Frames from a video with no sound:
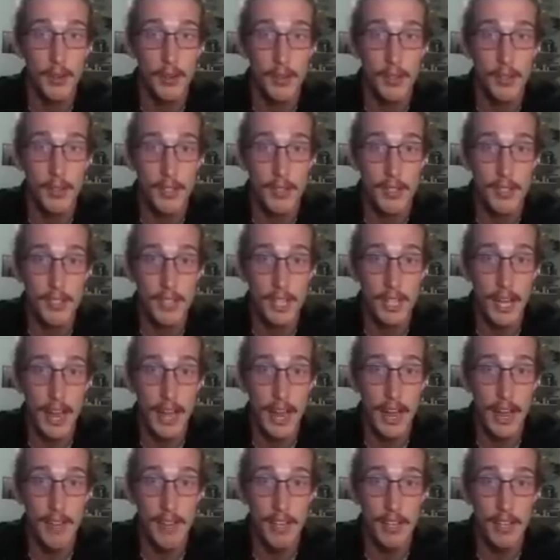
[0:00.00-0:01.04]
See, I
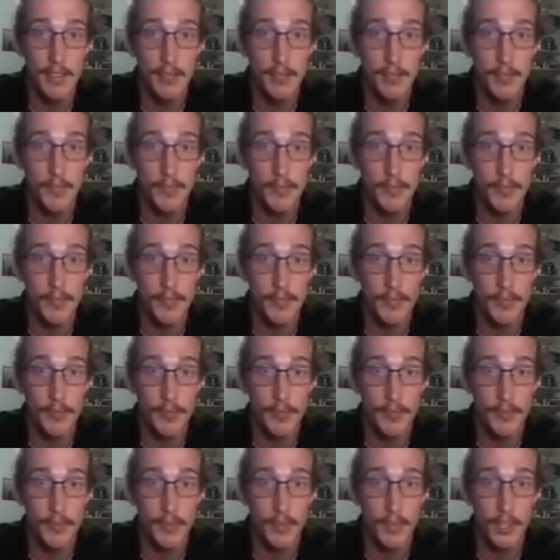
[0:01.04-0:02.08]
have it.
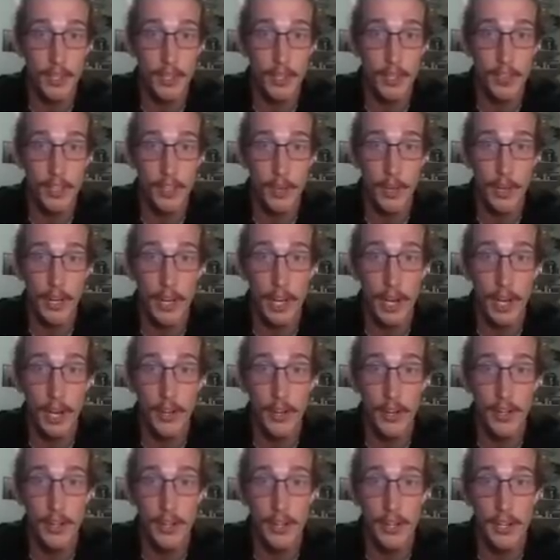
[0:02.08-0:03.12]
It's going
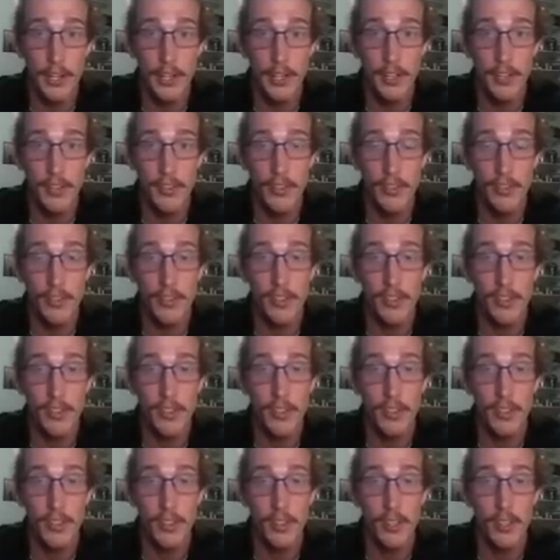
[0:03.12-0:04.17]
under his
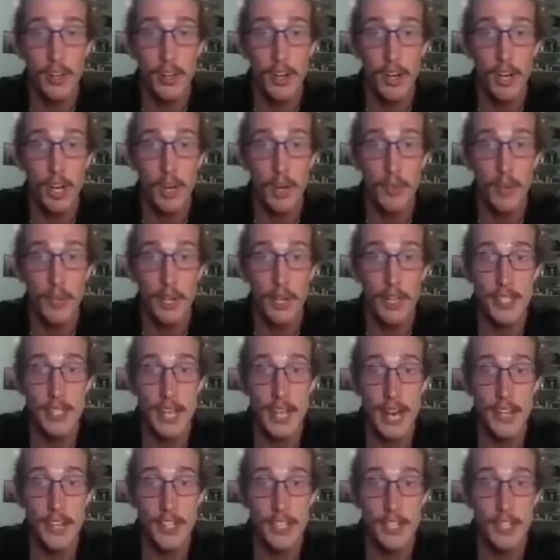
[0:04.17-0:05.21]
arm and
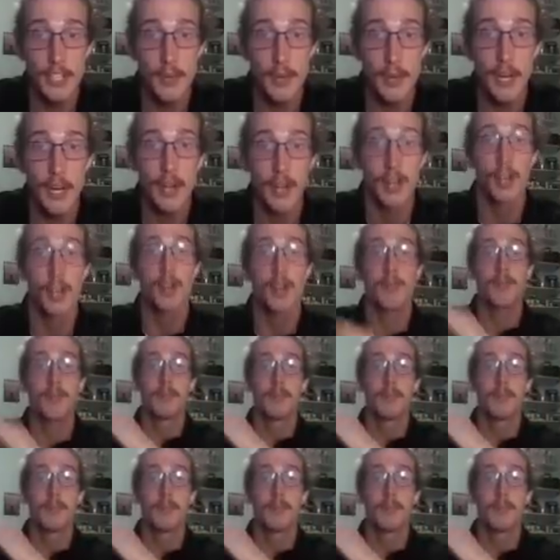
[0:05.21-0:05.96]
attaching to my arm.